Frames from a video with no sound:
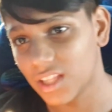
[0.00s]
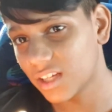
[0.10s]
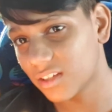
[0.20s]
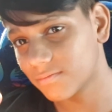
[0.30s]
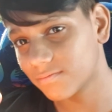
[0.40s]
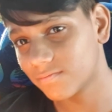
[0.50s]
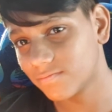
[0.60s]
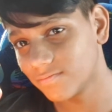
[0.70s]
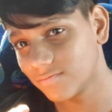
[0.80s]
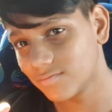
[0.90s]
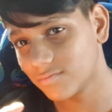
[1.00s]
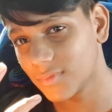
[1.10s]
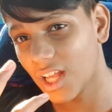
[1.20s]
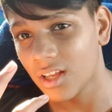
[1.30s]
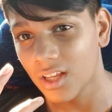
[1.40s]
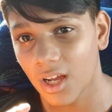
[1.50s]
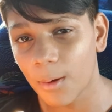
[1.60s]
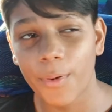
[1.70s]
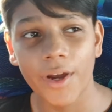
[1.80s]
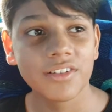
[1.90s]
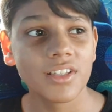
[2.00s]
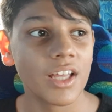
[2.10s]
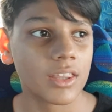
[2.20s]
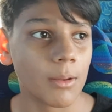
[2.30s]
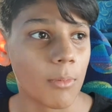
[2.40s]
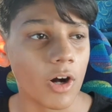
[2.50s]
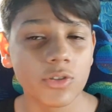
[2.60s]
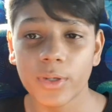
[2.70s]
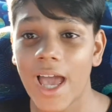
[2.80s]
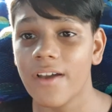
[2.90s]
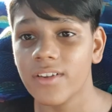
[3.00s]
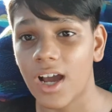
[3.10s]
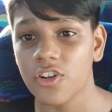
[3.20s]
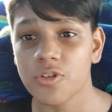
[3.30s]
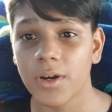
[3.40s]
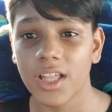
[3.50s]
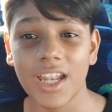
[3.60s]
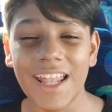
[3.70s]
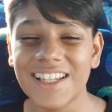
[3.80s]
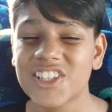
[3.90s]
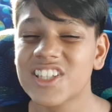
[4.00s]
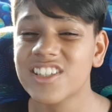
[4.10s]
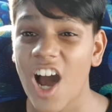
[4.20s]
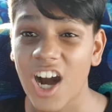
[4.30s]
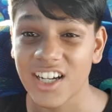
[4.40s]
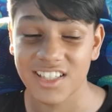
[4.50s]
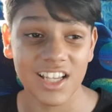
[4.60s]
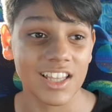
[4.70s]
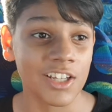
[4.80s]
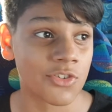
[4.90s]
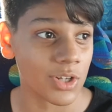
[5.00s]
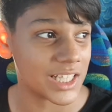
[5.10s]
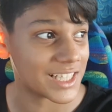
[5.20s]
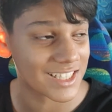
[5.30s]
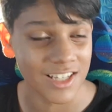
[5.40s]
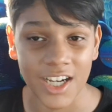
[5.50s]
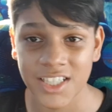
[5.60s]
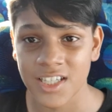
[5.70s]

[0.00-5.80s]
Like, compared to like the malls we have in Hyderabad, it sucks. Like literally sucks.